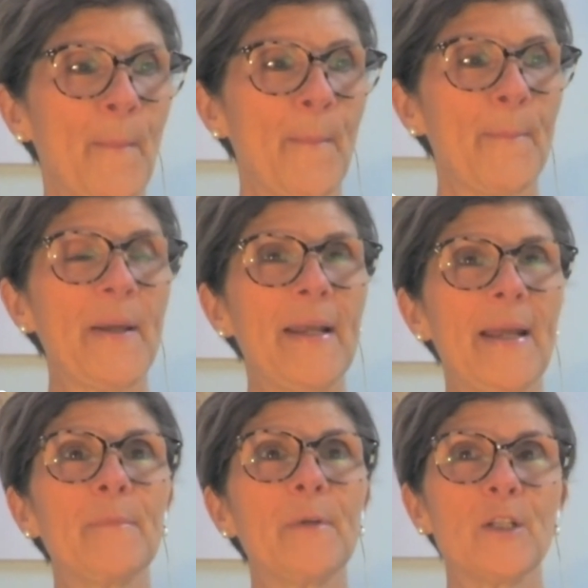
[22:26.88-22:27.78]
But I
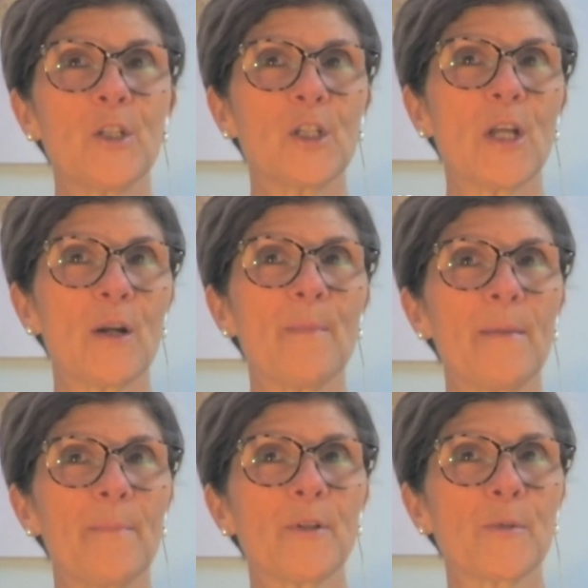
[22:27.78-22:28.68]
am going to share my
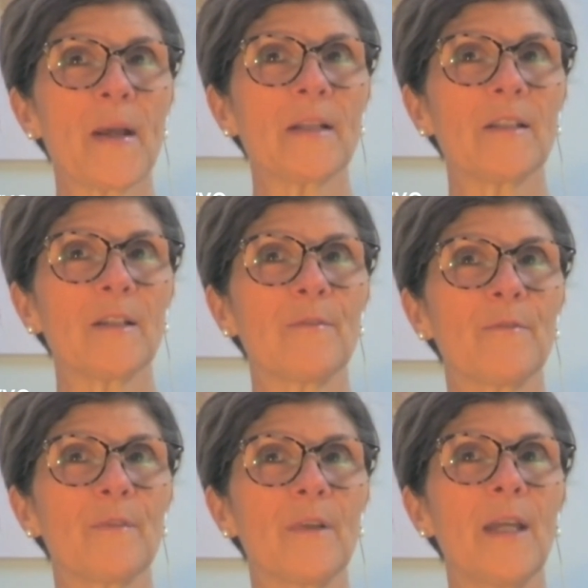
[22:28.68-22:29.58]
perspective
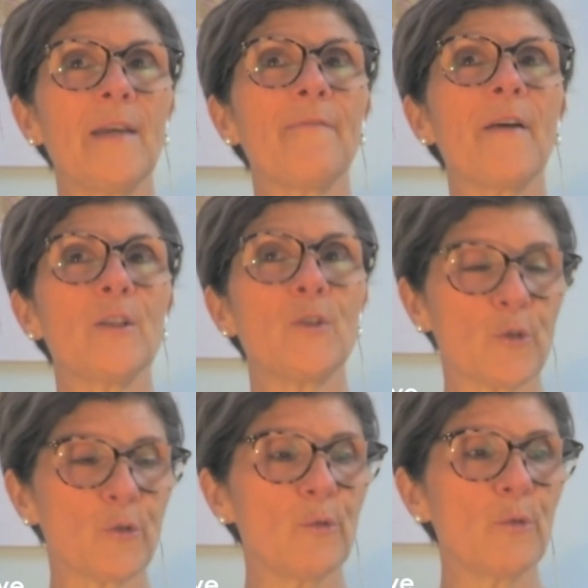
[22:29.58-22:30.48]
if I
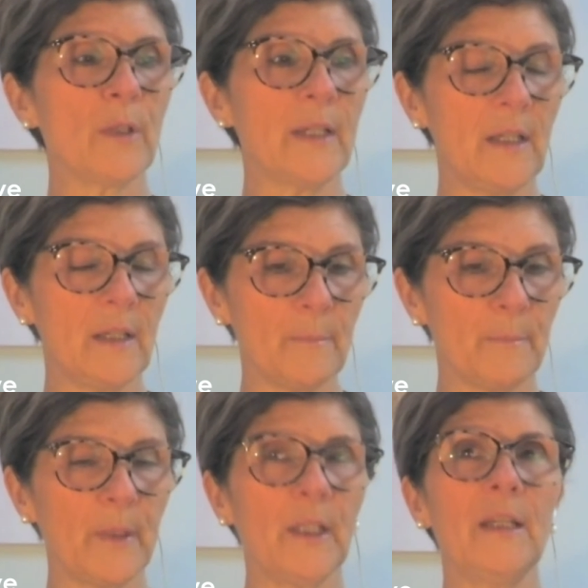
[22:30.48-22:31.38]
truly
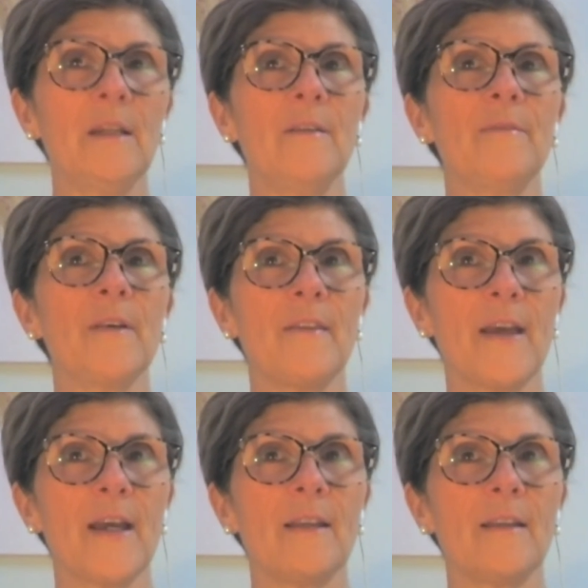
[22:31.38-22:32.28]
believe
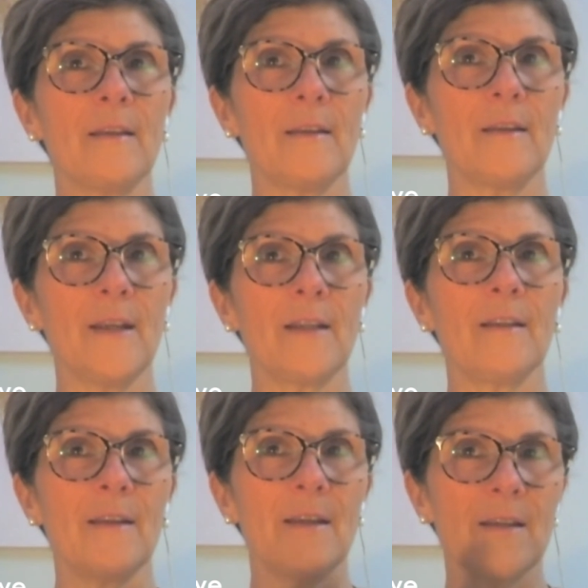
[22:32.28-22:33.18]
that it
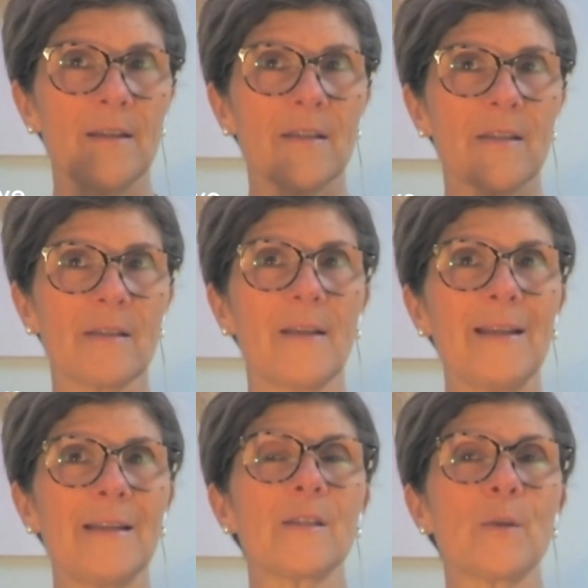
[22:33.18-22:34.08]
is
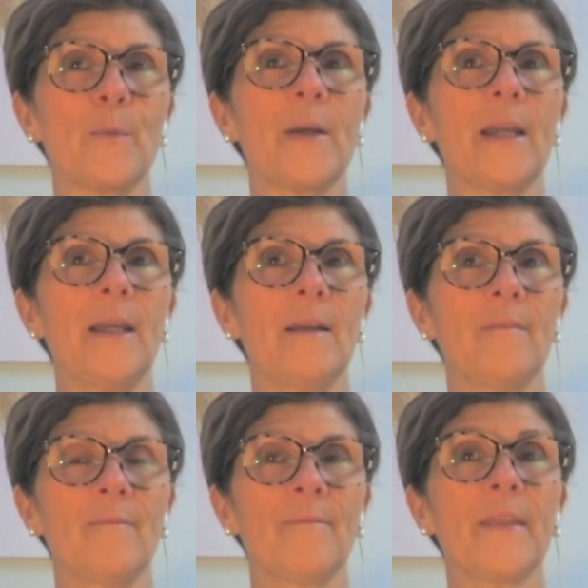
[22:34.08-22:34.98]
the way
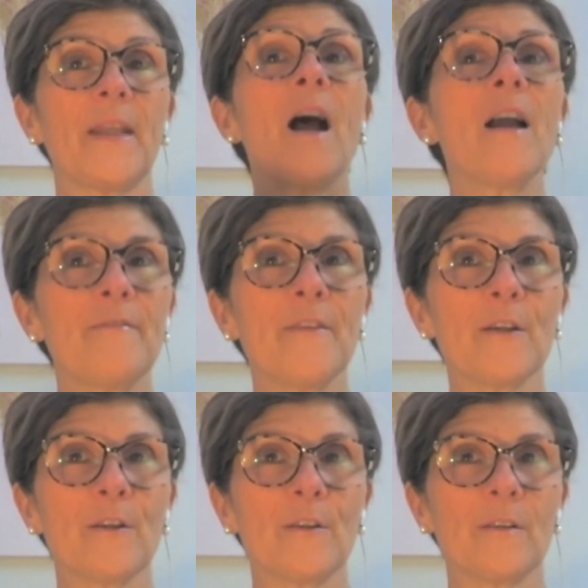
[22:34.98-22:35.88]
that I
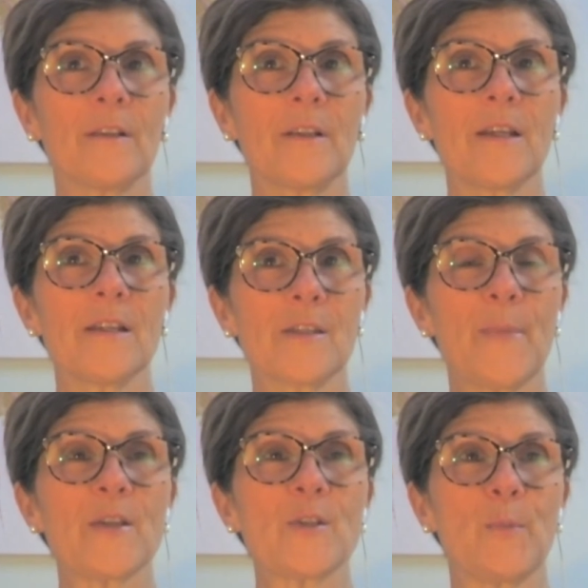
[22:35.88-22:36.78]
feel is the
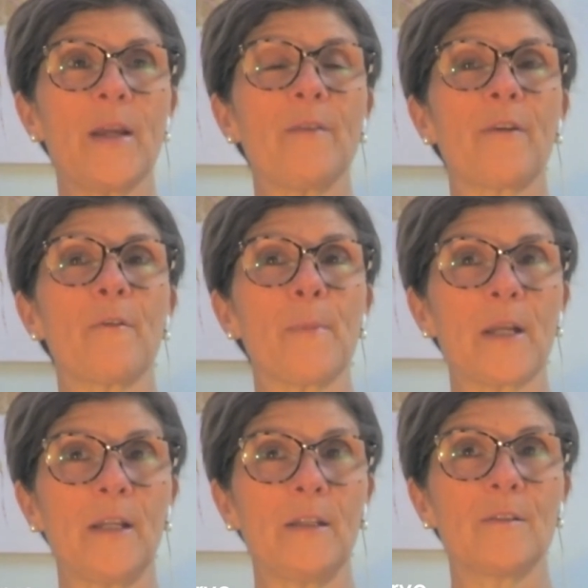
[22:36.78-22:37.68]
best way for
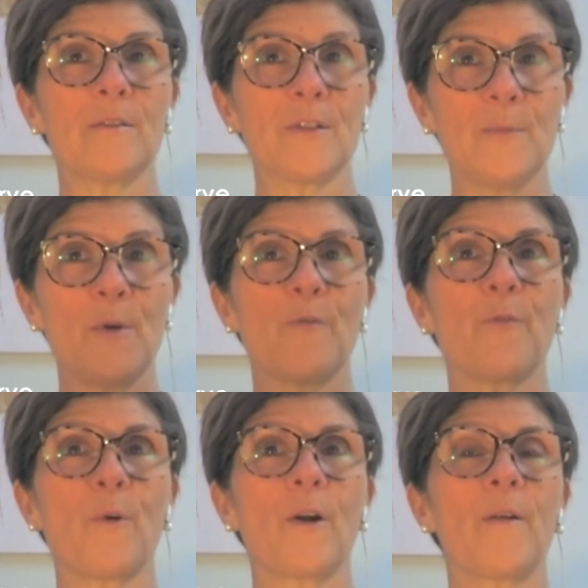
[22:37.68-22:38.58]
everybody to move
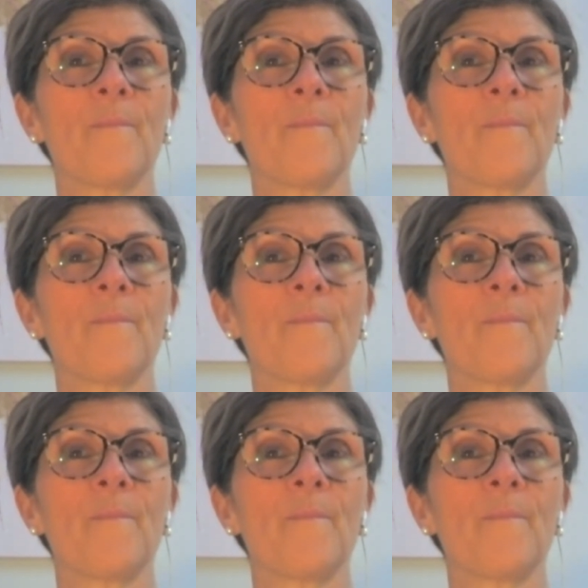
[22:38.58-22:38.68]
forward.